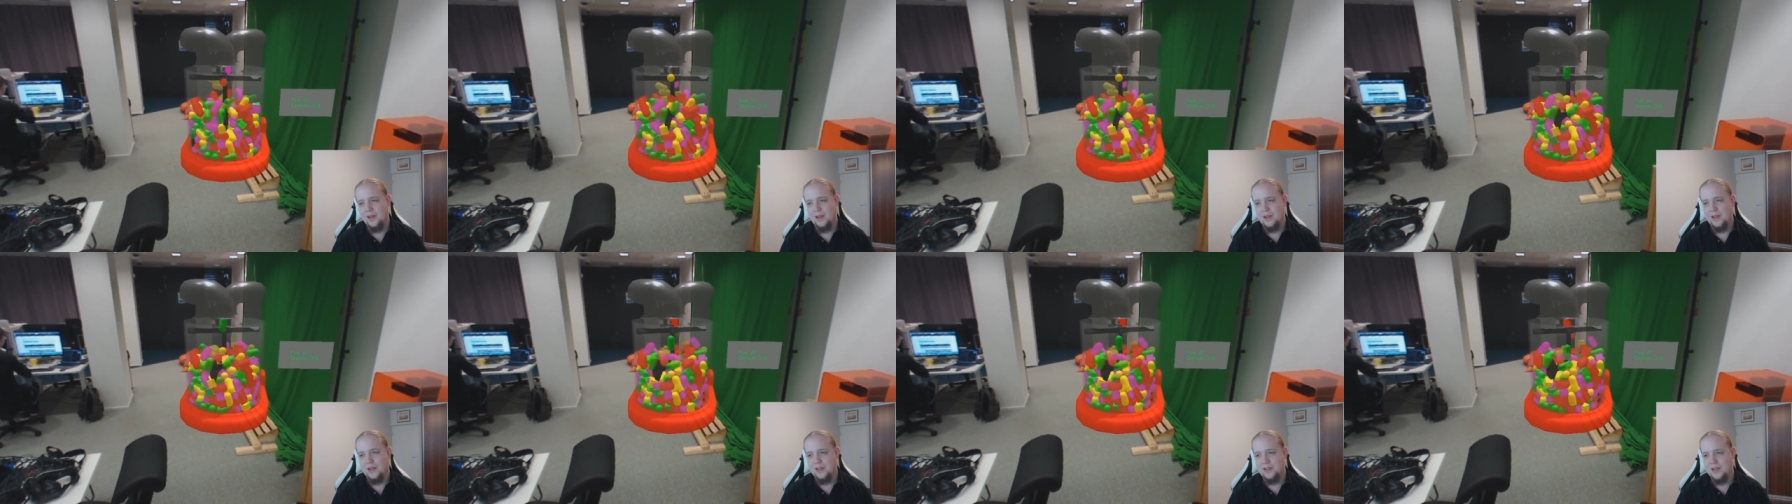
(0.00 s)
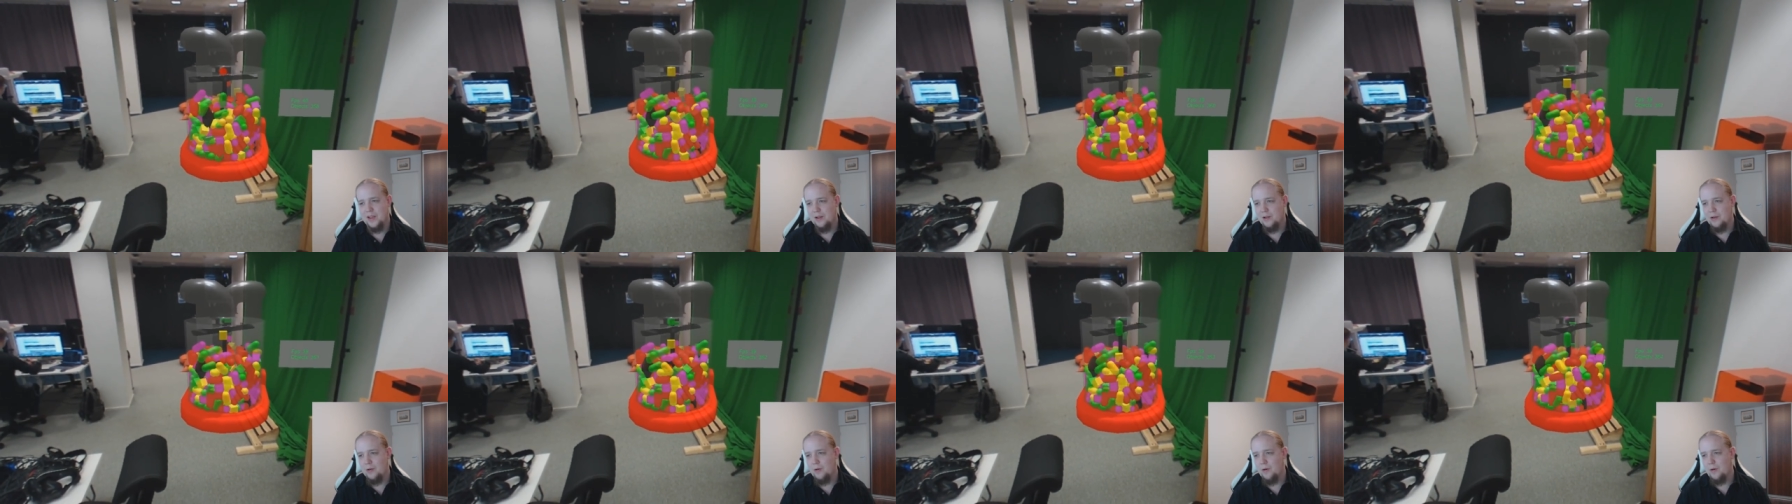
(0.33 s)

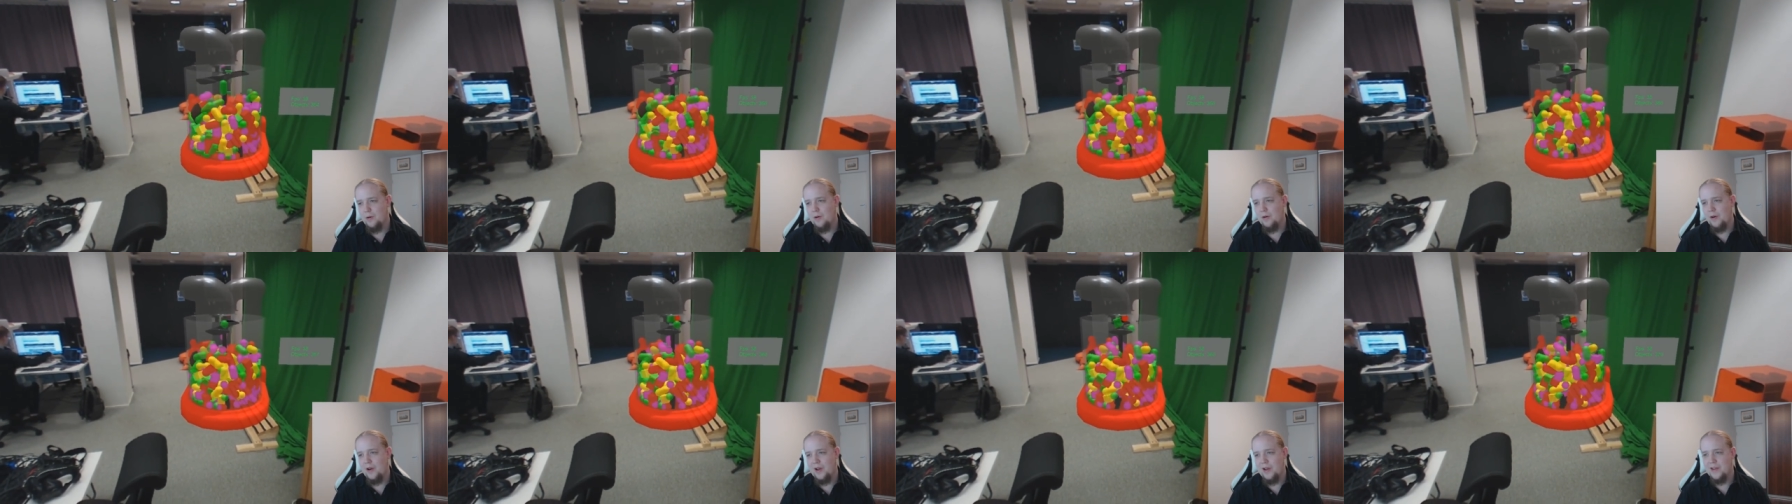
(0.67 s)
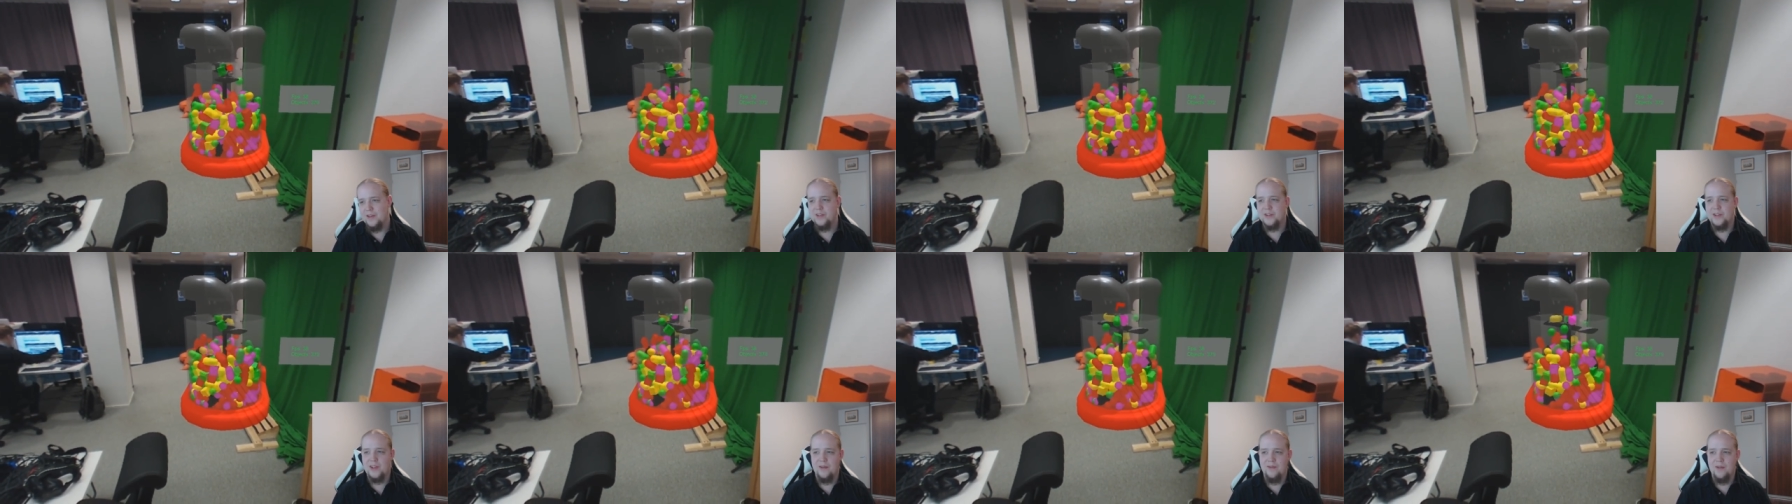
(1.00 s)
Intel Core
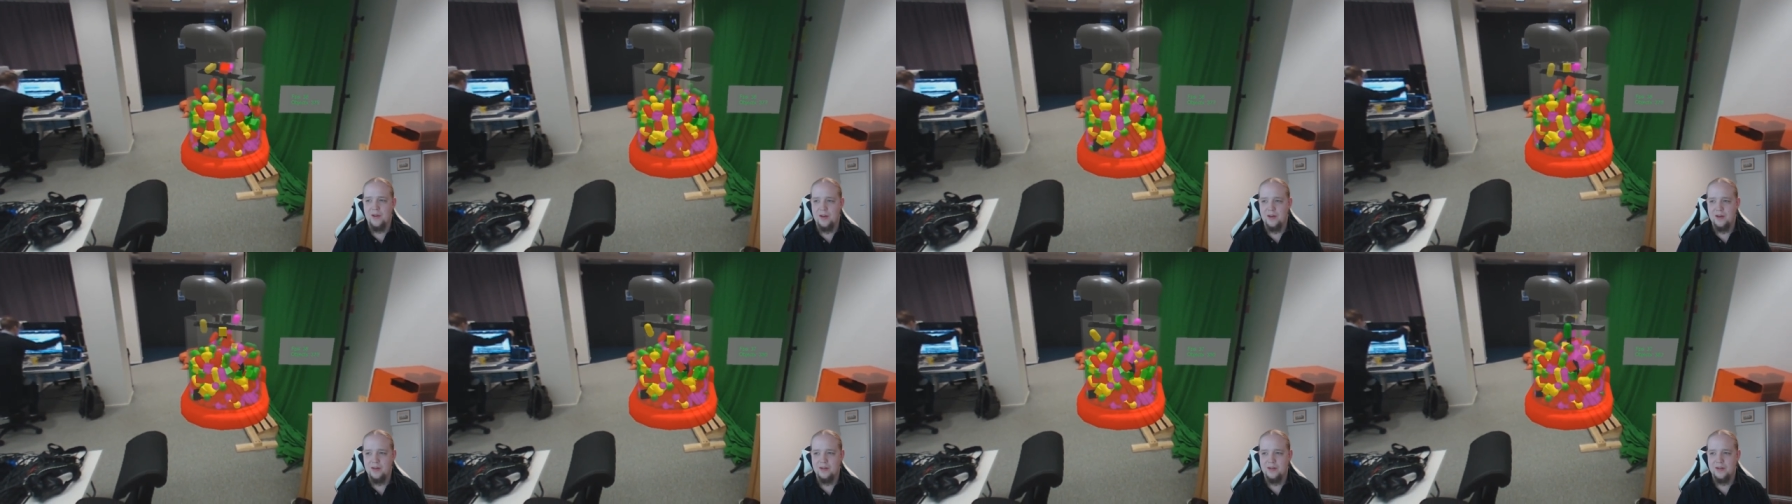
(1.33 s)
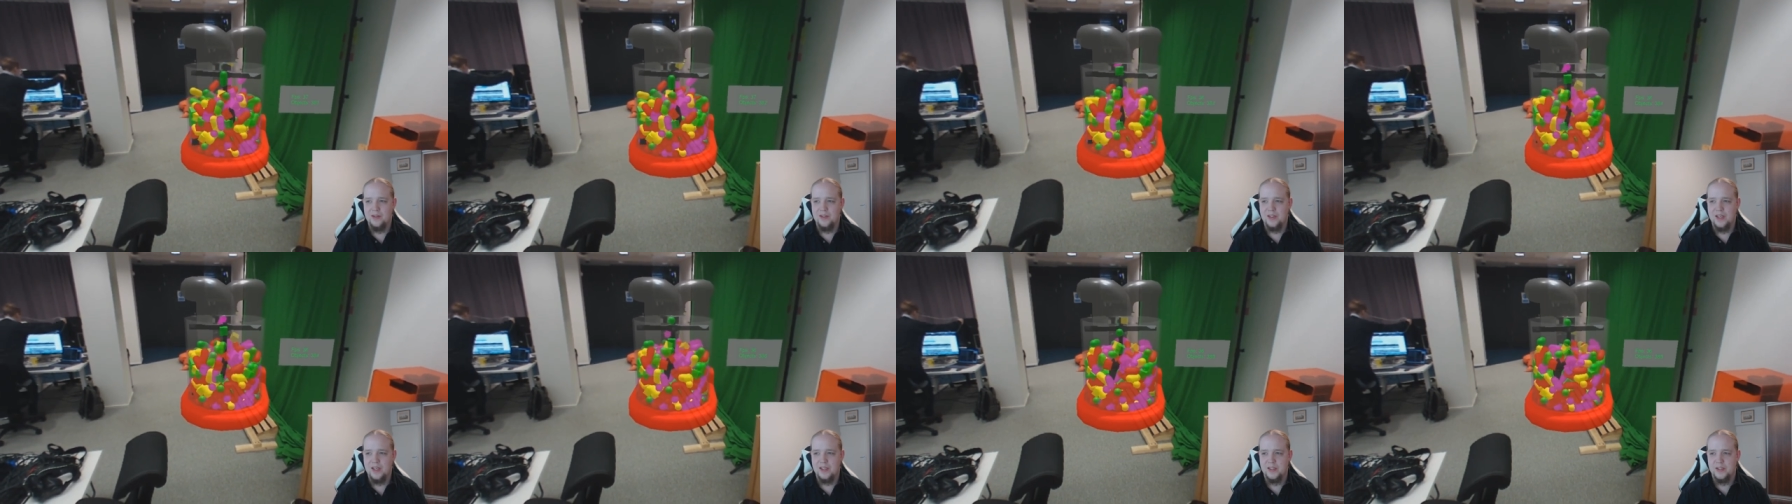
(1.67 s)

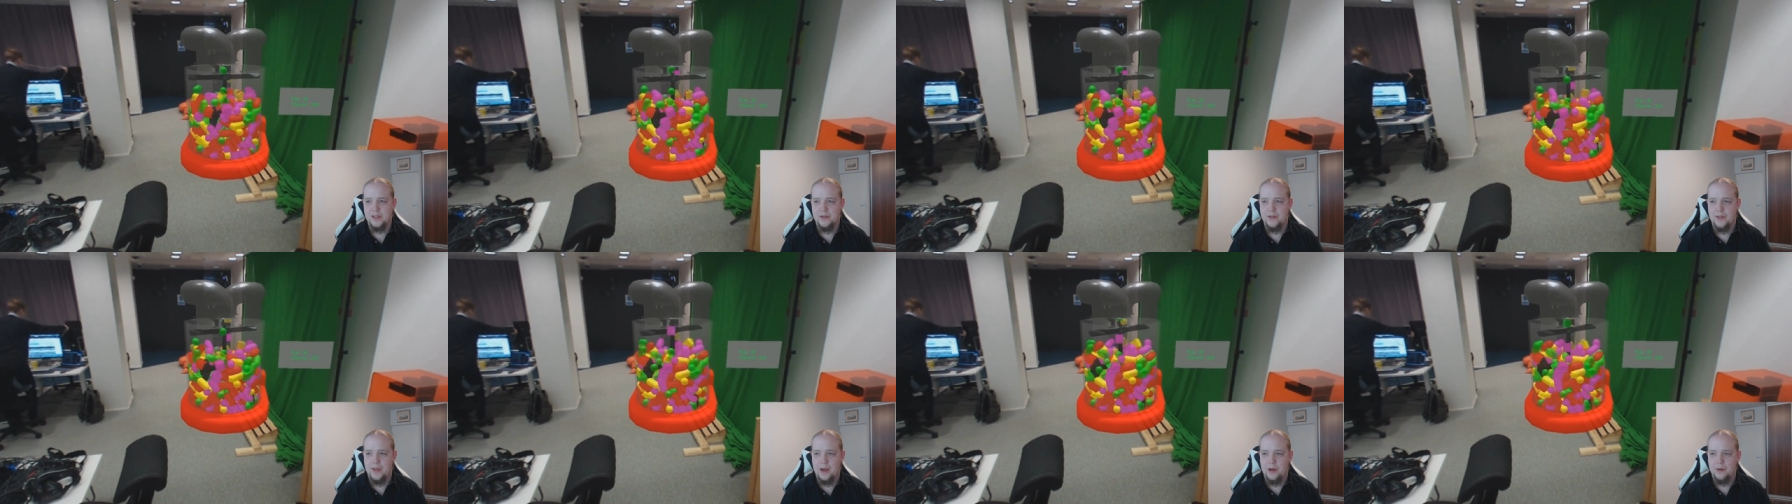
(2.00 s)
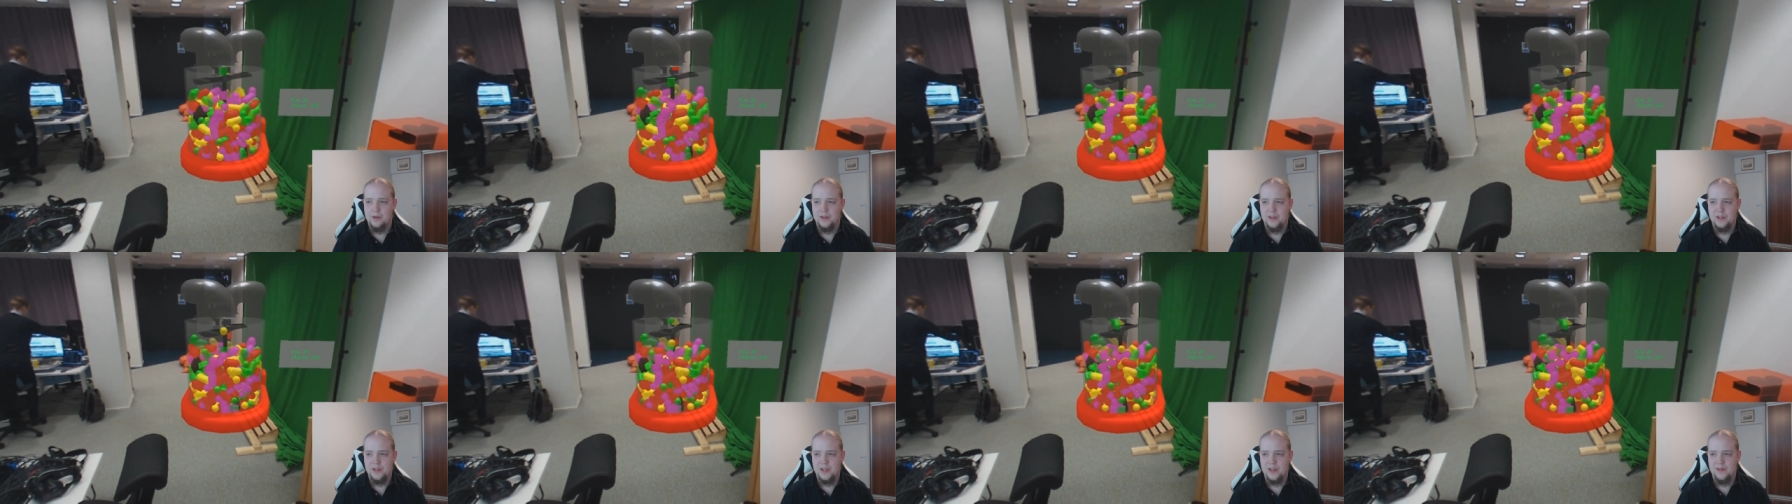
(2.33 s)

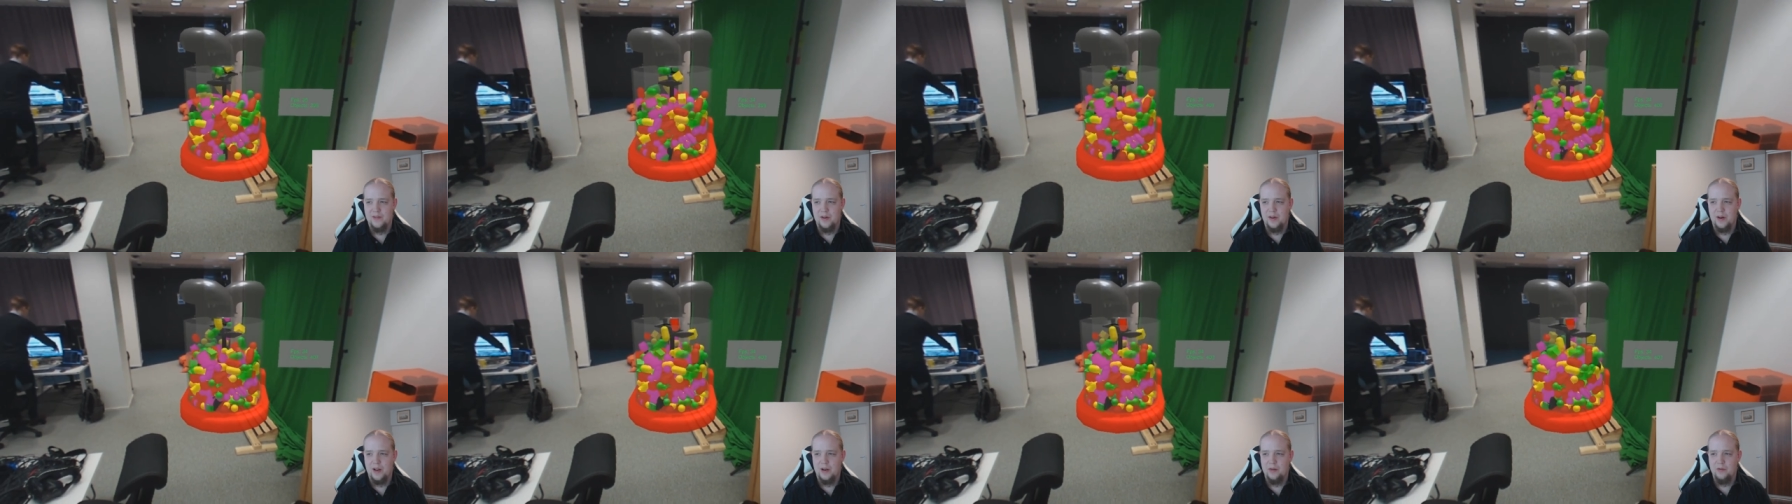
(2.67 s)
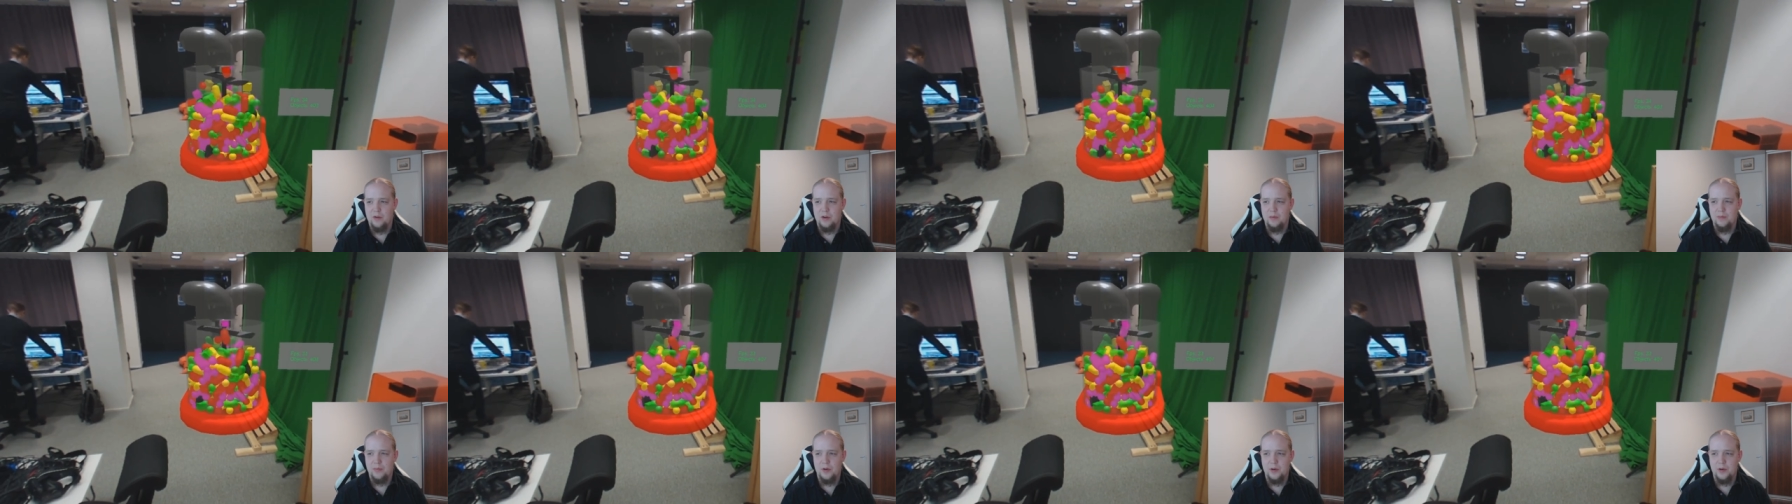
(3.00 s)
i7-6700